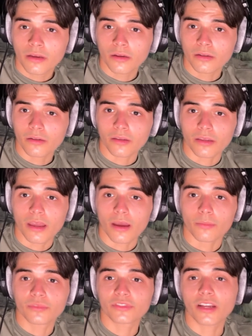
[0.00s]
Okay, yeah.
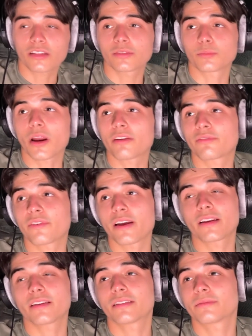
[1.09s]
Shout out to Brad
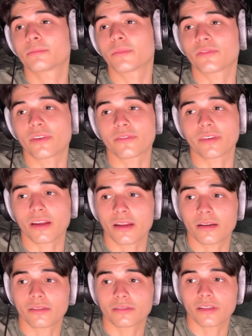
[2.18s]
Fred. Before I forget,
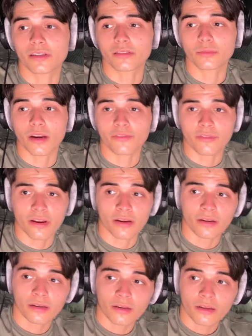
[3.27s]
shout out to Brad Fred.
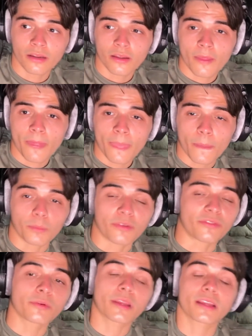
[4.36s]

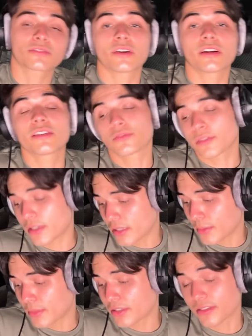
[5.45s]
Before we get straight into it, let
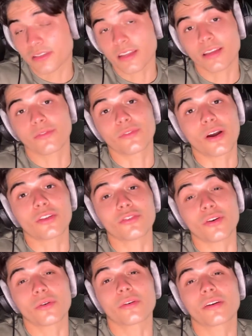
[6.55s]
me just say, if y'all
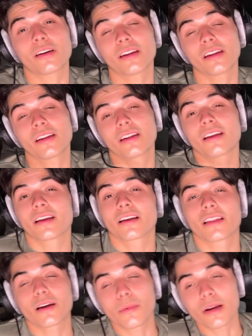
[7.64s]
don't already,
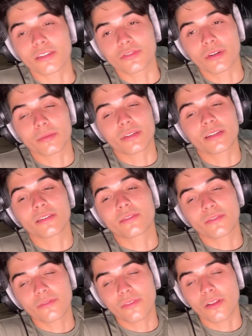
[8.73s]
click on my description,
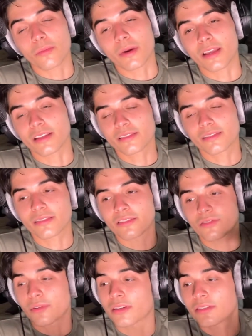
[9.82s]
follow my Insta,
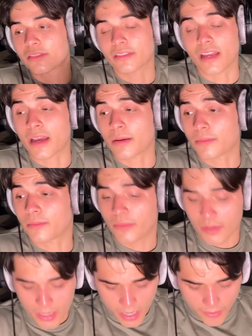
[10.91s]
Twitter, Snap.
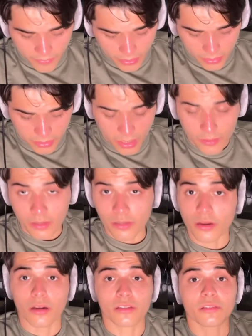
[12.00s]
Everything is down there.
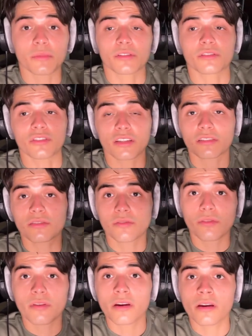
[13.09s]
Y'all can send me a suggestion through
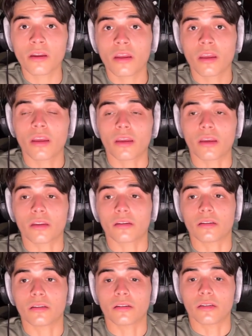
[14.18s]
there, and
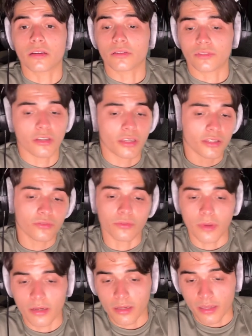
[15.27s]
I'll try to get to it,
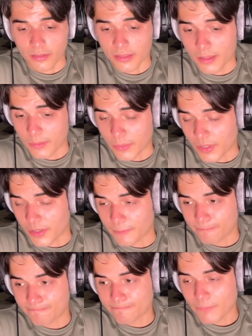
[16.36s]
man, ASAP. But
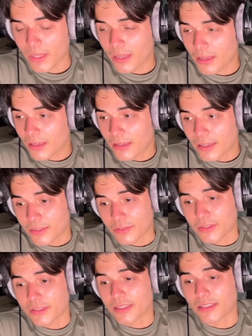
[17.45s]
as you can
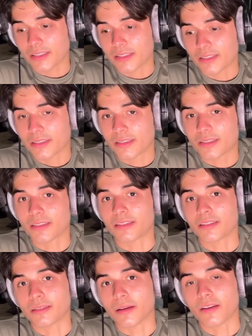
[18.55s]
see,
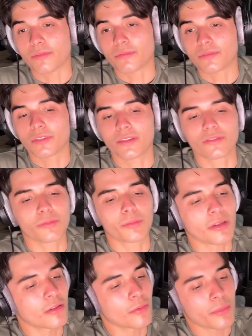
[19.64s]
I've just been a
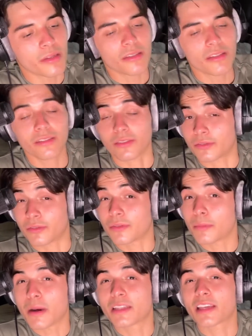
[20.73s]
little busy, so it
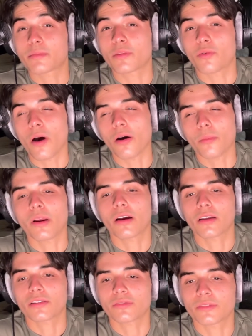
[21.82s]
might take me a while, but I'll
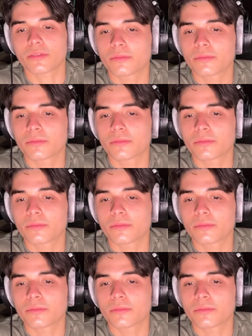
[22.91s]
get to it.